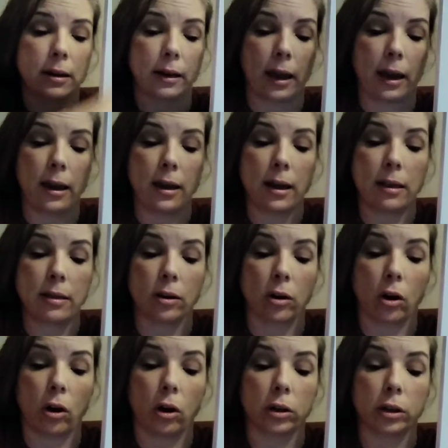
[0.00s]
Okay, and they're
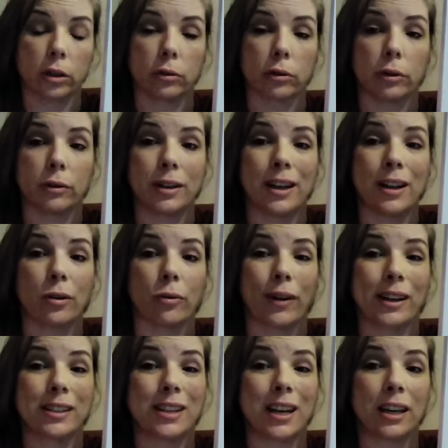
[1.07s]
all congruent in a
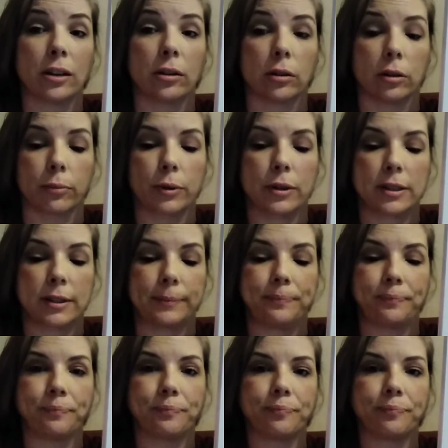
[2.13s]
rectangular prism.